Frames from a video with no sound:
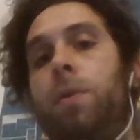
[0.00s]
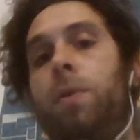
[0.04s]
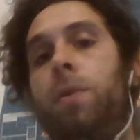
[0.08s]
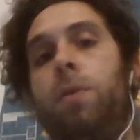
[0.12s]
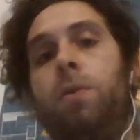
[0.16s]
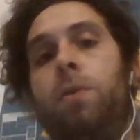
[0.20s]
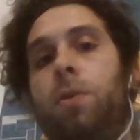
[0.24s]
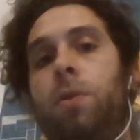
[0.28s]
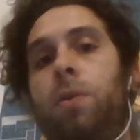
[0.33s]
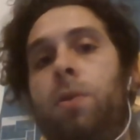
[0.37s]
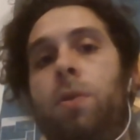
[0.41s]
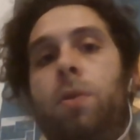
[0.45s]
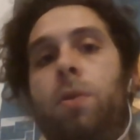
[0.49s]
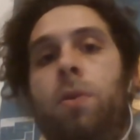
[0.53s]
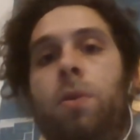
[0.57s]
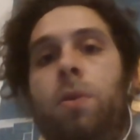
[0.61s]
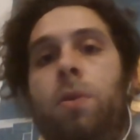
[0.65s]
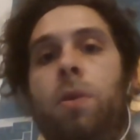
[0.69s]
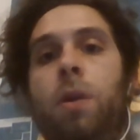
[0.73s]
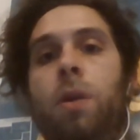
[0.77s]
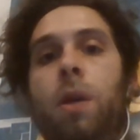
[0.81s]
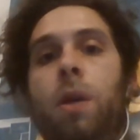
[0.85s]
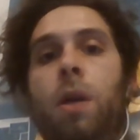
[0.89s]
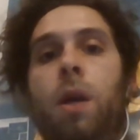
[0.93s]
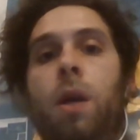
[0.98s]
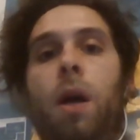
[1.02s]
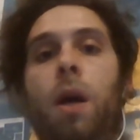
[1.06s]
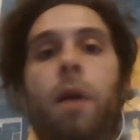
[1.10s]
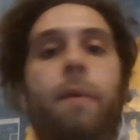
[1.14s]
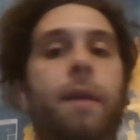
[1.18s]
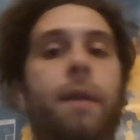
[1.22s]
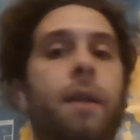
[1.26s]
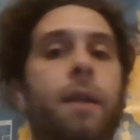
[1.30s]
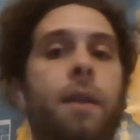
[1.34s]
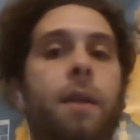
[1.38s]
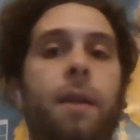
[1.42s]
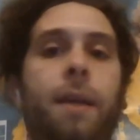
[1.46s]
So I
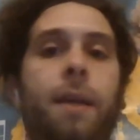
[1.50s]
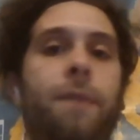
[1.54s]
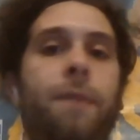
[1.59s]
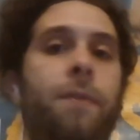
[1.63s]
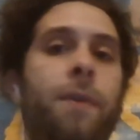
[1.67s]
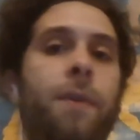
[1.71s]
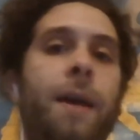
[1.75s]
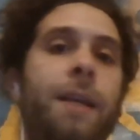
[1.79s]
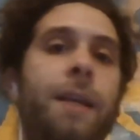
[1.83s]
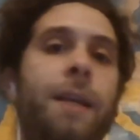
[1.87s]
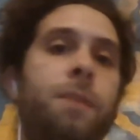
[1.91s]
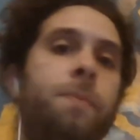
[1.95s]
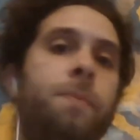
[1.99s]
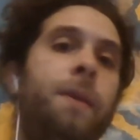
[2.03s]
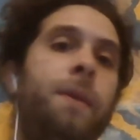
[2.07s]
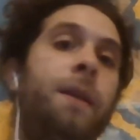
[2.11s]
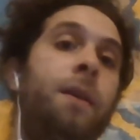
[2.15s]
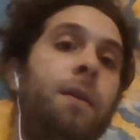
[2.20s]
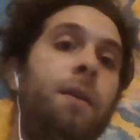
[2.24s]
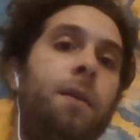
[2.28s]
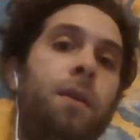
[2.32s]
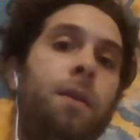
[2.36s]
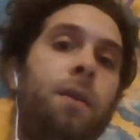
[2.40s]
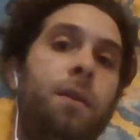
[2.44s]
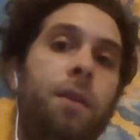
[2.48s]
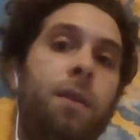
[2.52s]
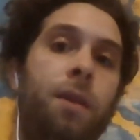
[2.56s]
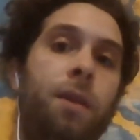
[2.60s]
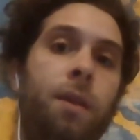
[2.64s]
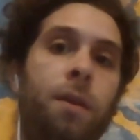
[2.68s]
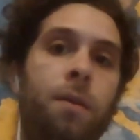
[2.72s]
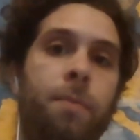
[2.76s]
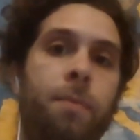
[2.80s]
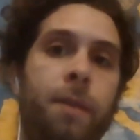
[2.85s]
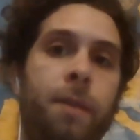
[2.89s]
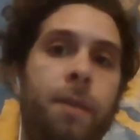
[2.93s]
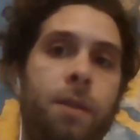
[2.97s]
mean, if you ask me, not
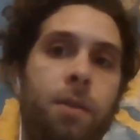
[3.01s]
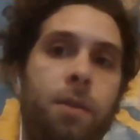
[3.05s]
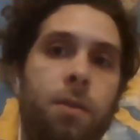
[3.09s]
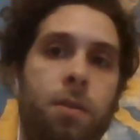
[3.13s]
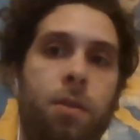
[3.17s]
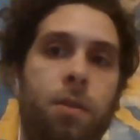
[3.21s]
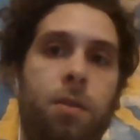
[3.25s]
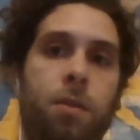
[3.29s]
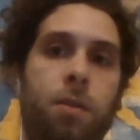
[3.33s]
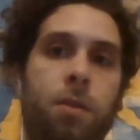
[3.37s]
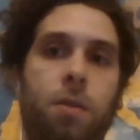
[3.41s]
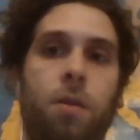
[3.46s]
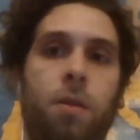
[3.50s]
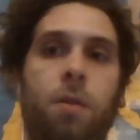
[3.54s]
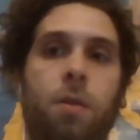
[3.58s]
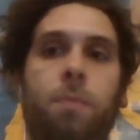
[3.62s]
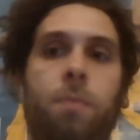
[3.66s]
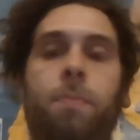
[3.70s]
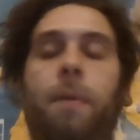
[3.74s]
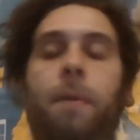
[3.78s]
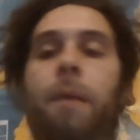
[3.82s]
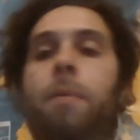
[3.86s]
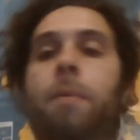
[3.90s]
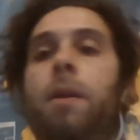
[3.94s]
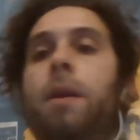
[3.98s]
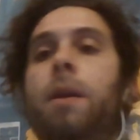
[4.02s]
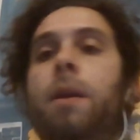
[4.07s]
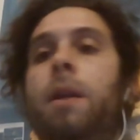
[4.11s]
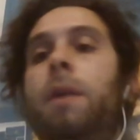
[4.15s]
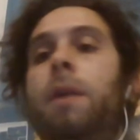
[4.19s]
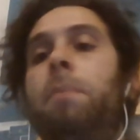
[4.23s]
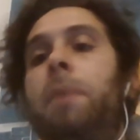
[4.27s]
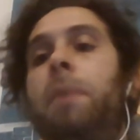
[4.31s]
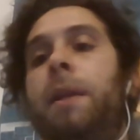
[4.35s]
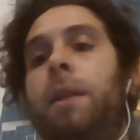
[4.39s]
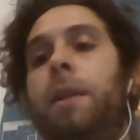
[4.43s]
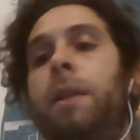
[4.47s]
here because it's publicly,
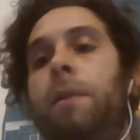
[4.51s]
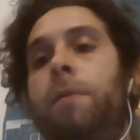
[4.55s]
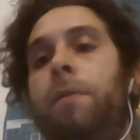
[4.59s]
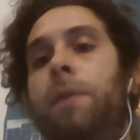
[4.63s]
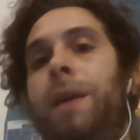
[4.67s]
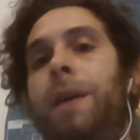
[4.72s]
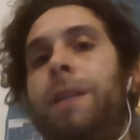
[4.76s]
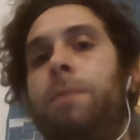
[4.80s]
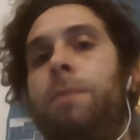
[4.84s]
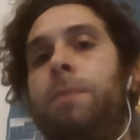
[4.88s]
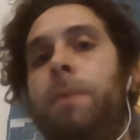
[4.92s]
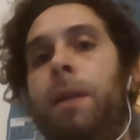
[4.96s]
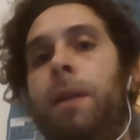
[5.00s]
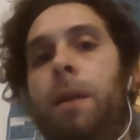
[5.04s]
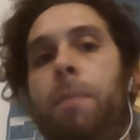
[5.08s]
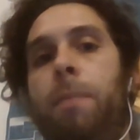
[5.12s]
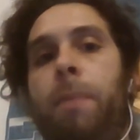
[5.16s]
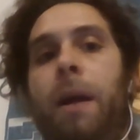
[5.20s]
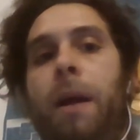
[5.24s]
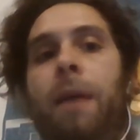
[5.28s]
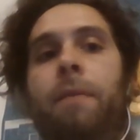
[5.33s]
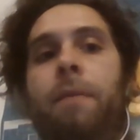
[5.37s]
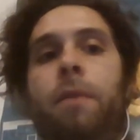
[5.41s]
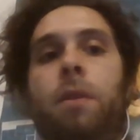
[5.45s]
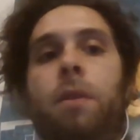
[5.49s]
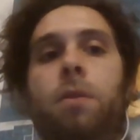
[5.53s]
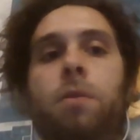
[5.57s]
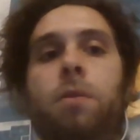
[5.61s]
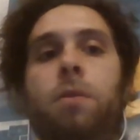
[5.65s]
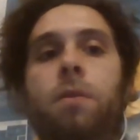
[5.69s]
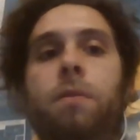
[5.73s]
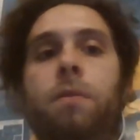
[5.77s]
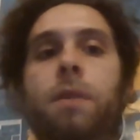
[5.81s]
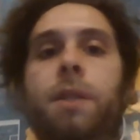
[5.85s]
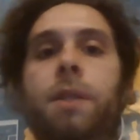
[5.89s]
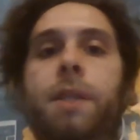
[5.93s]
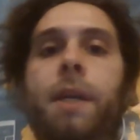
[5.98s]
but if you ask me in a private
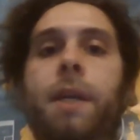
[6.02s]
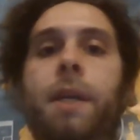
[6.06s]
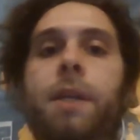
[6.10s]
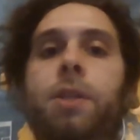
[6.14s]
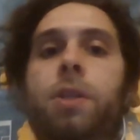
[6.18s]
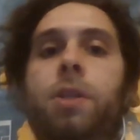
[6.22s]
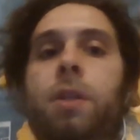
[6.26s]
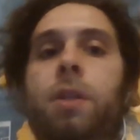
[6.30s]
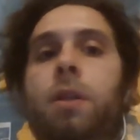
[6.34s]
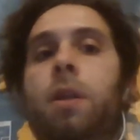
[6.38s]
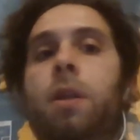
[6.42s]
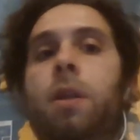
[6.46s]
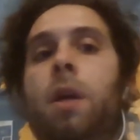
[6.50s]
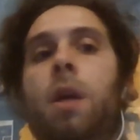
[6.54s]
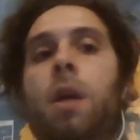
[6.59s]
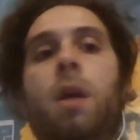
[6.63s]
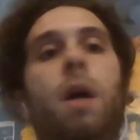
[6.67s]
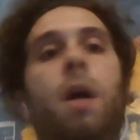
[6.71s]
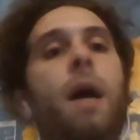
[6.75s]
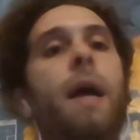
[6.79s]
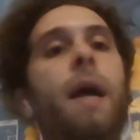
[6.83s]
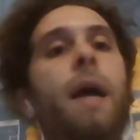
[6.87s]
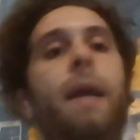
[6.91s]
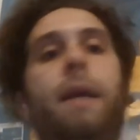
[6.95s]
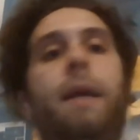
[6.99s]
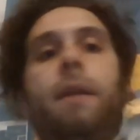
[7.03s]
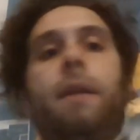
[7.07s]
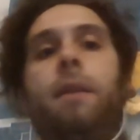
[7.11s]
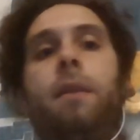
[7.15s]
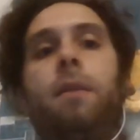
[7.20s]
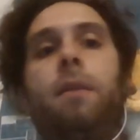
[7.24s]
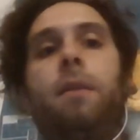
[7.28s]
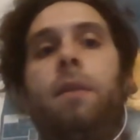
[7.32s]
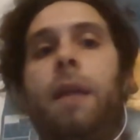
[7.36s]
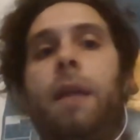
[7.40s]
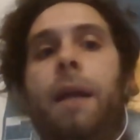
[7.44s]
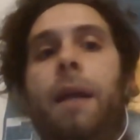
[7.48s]
conversation, I can
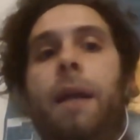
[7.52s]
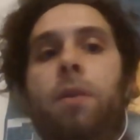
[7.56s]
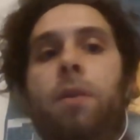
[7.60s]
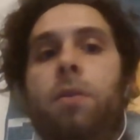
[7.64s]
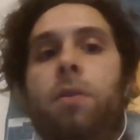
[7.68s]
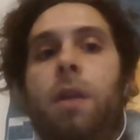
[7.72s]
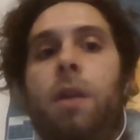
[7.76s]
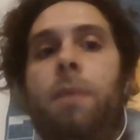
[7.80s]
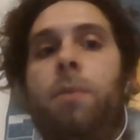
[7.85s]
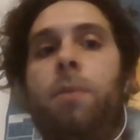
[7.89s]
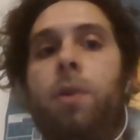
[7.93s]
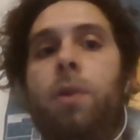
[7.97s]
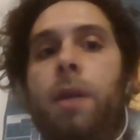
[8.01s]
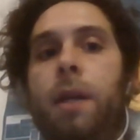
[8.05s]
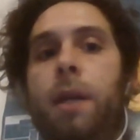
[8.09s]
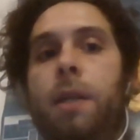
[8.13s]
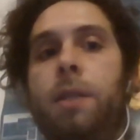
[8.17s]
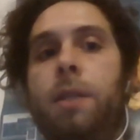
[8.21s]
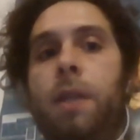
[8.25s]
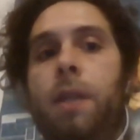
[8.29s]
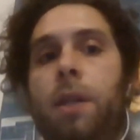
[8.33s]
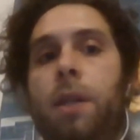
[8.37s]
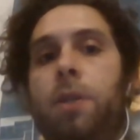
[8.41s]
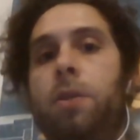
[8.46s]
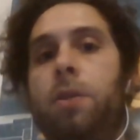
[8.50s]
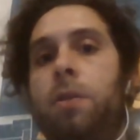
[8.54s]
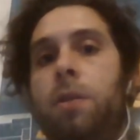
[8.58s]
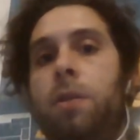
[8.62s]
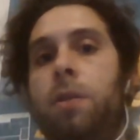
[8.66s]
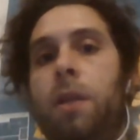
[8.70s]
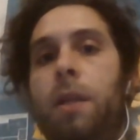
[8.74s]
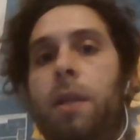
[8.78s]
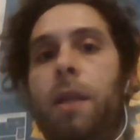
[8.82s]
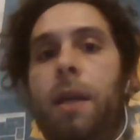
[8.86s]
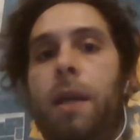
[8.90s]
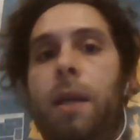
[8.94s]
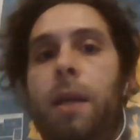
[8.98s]
tell you some organizations
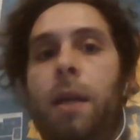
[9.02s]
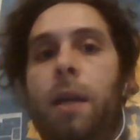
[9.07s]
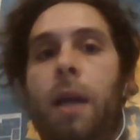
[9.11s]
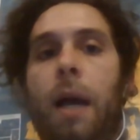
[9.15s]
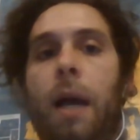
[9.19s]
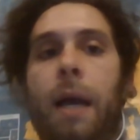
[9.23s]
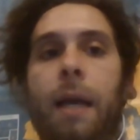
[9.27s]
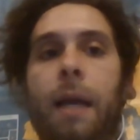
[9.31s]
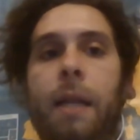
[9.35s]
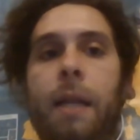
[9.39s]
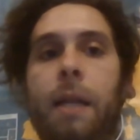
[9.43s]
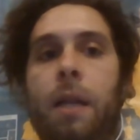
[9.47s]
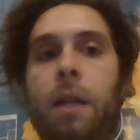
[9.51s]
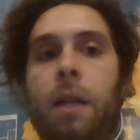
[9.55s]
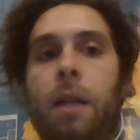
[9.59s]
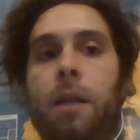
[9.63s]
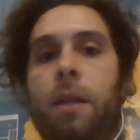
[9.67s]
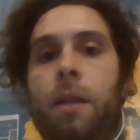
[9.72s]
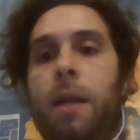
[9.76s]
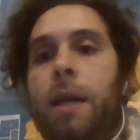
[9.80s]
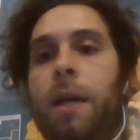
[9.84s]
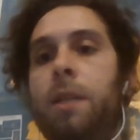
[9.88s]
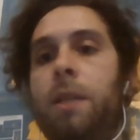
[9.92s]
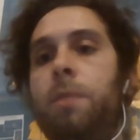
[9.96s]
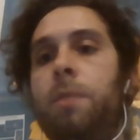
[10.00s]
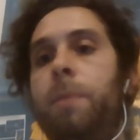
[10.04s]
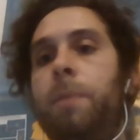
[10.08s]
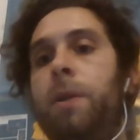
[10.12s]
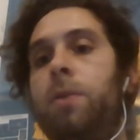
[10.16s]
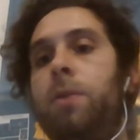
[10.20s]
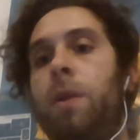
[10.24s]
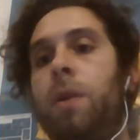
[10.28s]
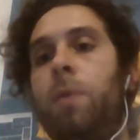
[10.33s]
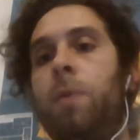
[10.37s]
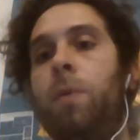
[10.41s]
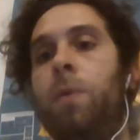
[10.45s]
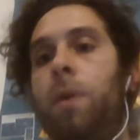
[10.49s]
that I really trust,
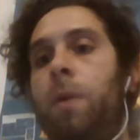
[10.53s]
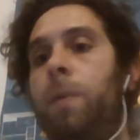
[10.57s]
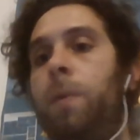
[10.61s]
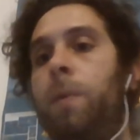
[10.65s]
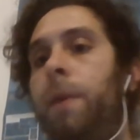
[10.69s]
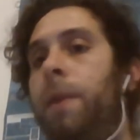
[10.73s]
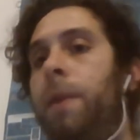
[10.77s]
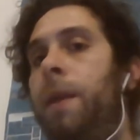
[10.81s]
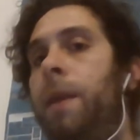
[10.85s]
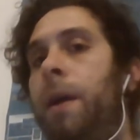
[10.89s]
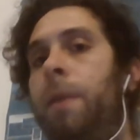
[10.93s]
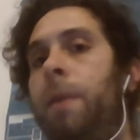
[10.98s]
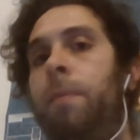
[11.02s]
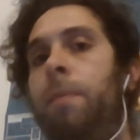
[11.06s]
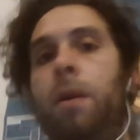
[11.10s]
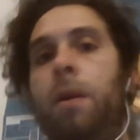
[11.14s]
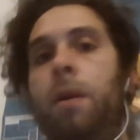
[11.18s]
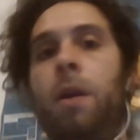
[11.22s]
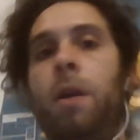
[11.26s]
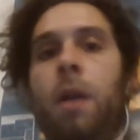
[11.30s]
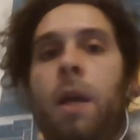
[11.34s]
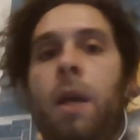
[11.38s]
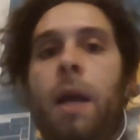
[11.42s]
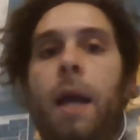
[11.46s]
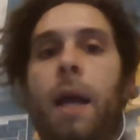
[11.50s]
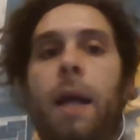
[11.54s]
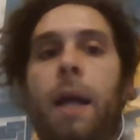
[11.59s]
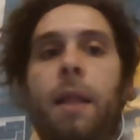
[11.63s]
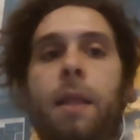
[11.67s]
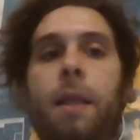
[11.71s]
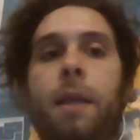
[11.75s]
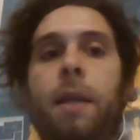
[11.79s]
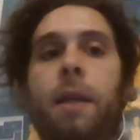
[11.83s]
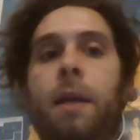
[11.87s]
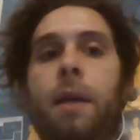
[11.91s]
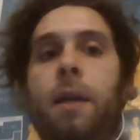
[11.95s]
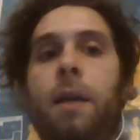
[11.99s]
because I work with them and
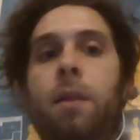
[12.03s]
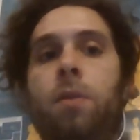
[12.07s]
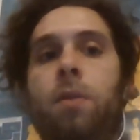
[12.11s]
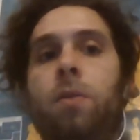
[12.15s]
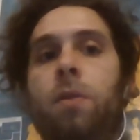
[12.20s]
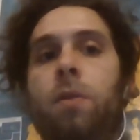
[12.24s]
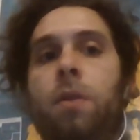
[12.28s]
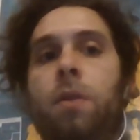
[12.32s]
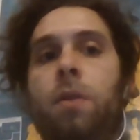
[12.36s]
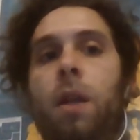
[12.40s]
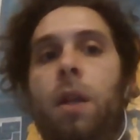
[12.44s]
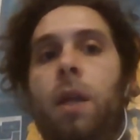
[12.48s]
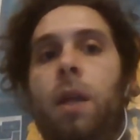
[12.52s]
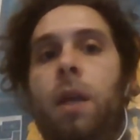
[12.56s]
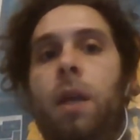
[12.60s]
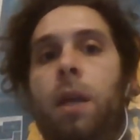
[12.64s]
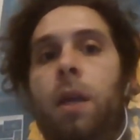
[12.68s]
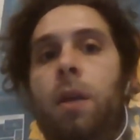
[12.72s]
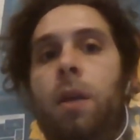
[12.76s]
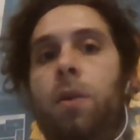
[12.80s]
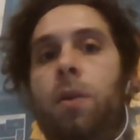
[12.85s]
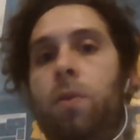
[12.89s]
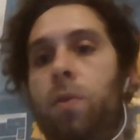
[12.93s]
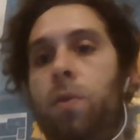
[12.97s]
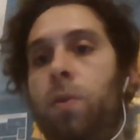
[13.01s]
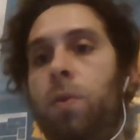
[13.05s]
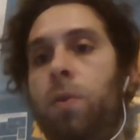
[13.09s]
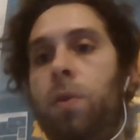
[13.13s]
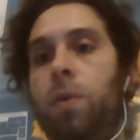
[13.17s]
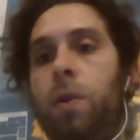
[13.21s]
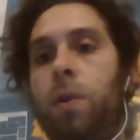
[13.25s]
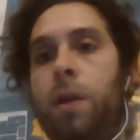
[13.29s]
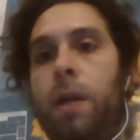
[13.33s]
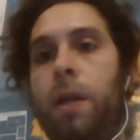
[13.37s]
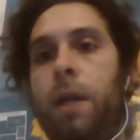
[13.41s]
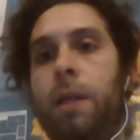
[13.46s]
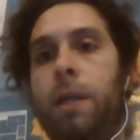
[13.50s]
they are totally cool
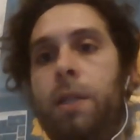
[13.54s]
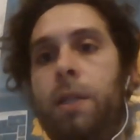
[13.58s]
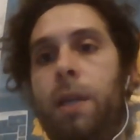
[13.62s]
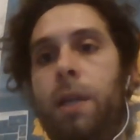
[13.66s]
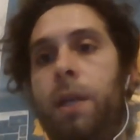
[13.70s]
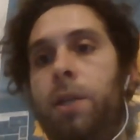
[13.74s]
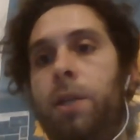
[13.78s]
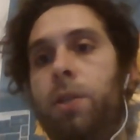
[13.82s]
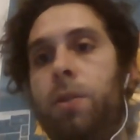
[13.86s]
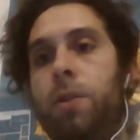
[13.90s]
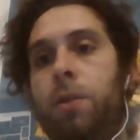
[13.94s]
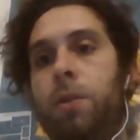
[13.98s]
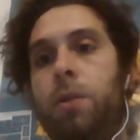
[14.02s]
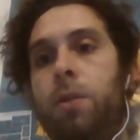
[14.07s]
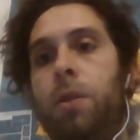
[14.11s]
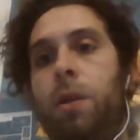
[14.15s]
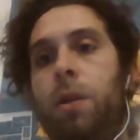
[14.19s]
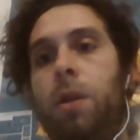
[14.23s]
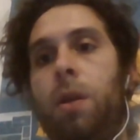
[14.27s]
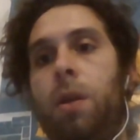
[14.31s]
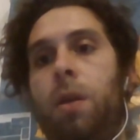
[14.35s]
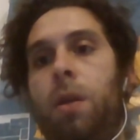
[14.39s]
organizations.